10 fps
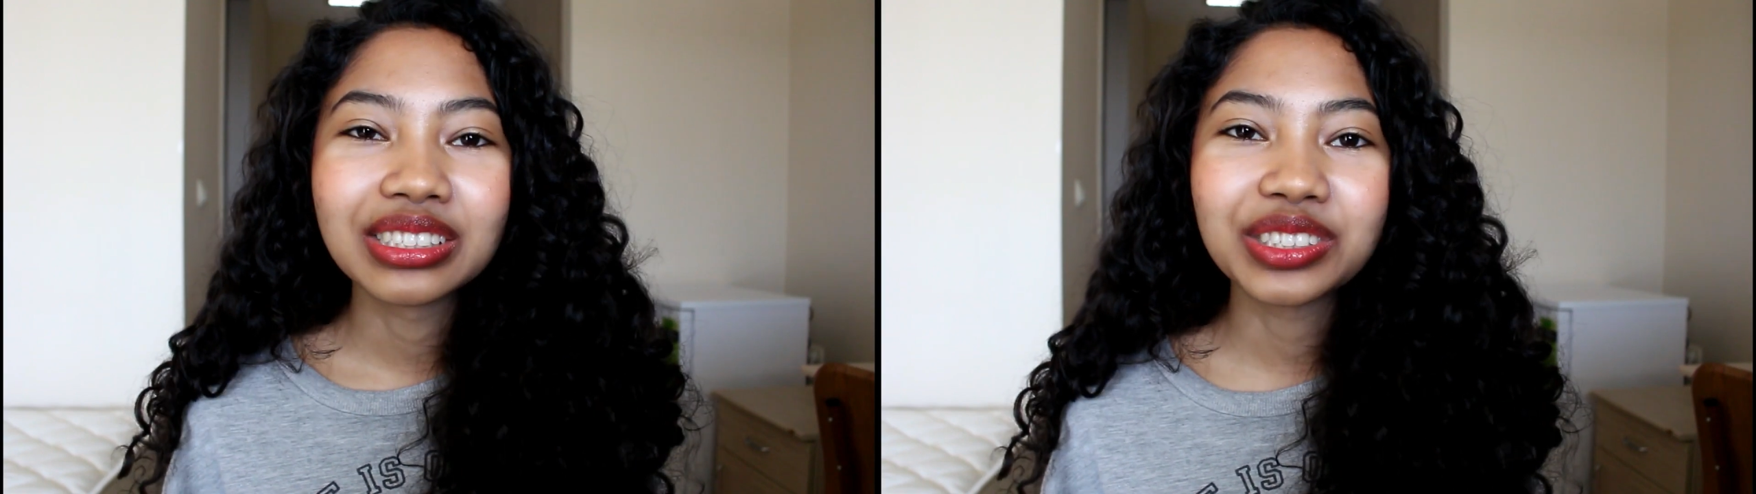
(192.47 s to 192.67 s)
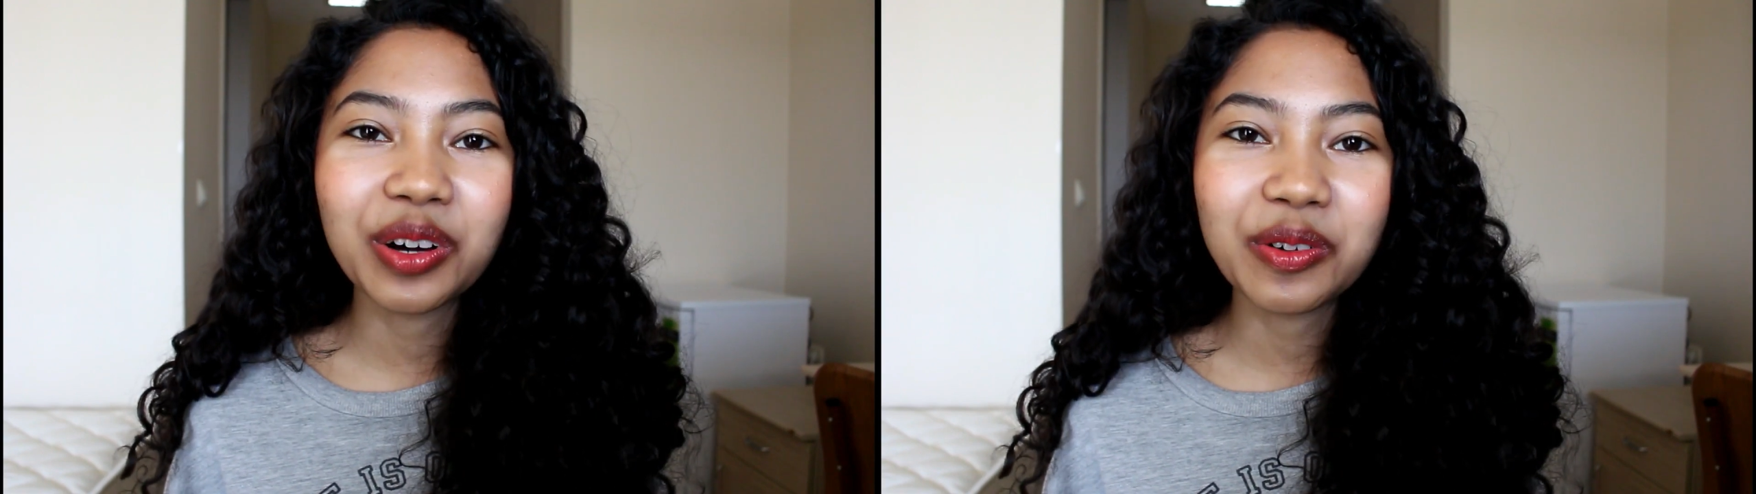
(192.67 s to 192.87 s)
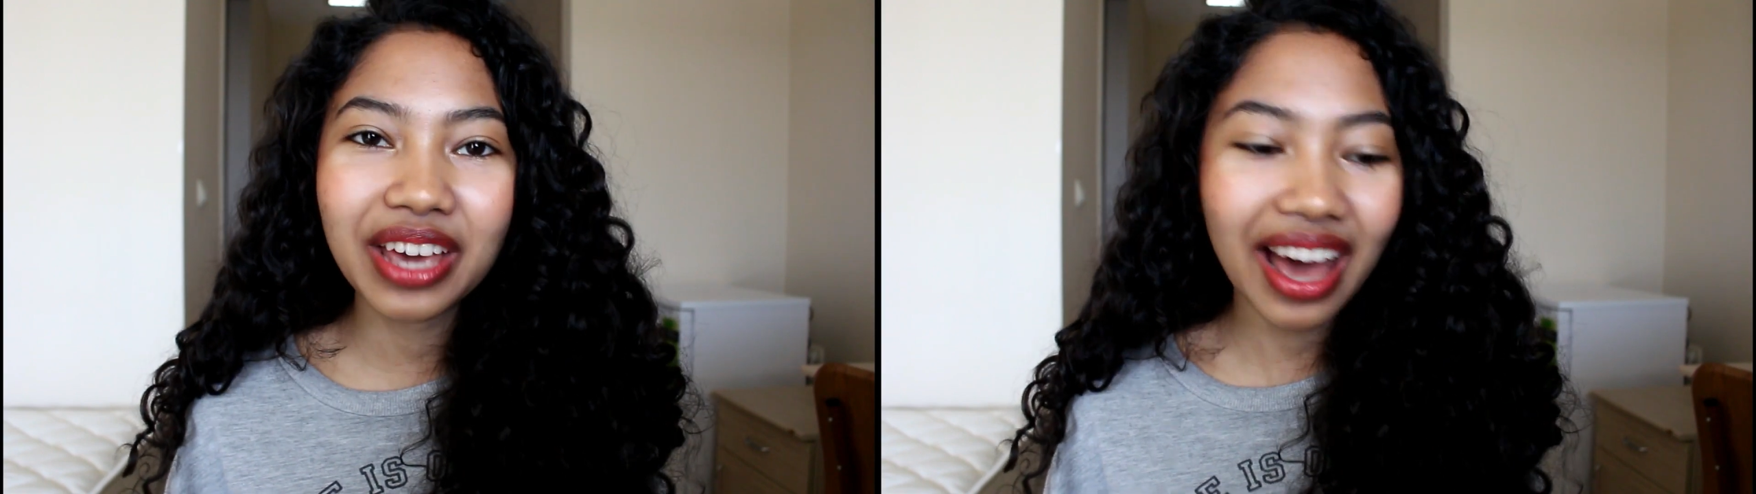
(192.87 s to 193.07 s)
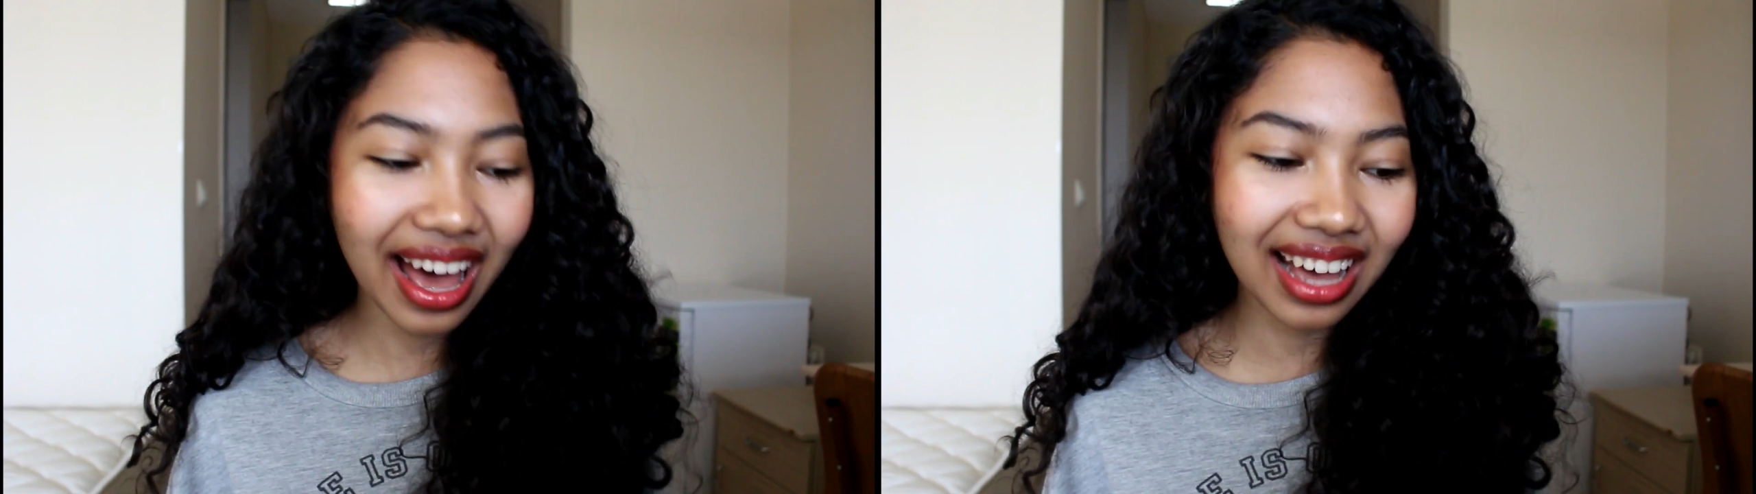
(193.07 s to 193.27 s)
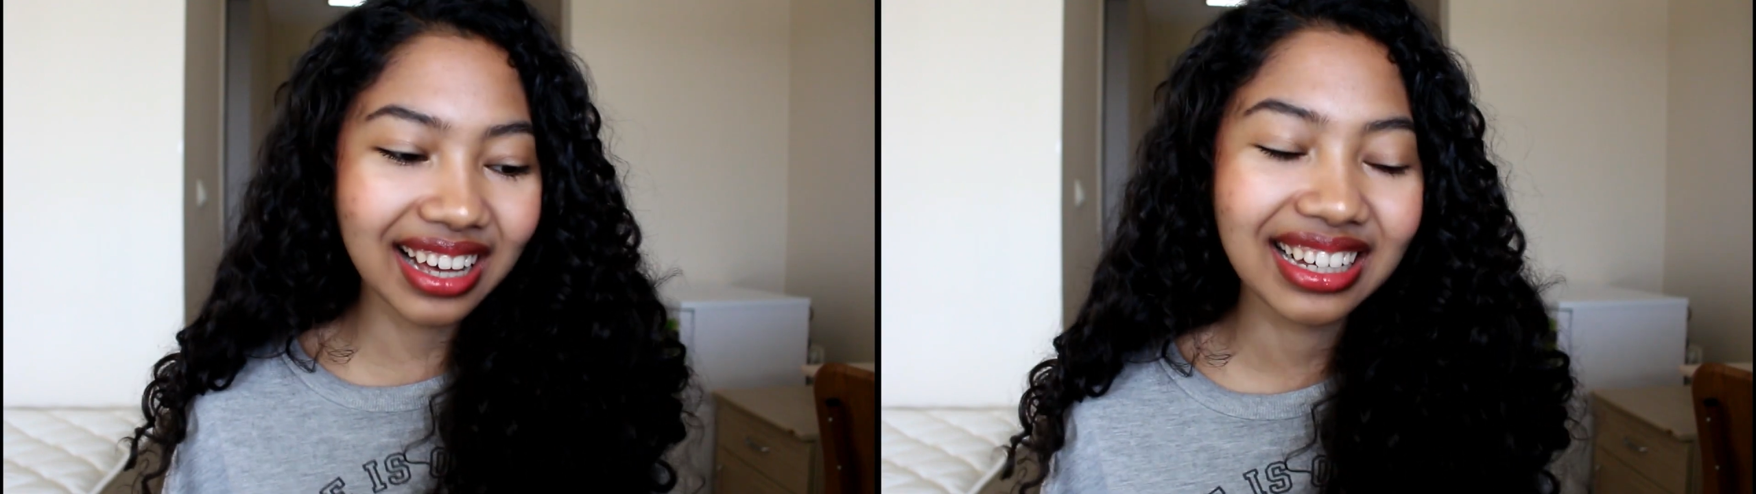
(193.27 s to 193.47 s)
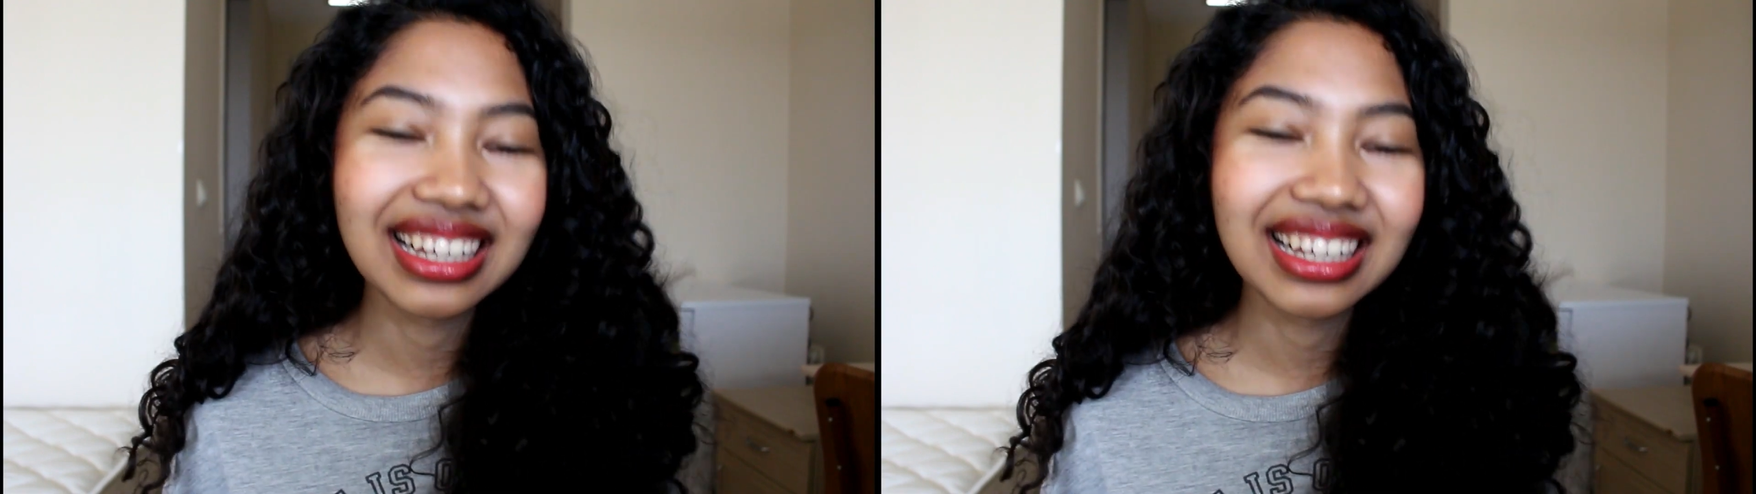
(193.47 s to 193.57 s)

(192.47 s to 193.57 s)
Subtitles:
So yeah,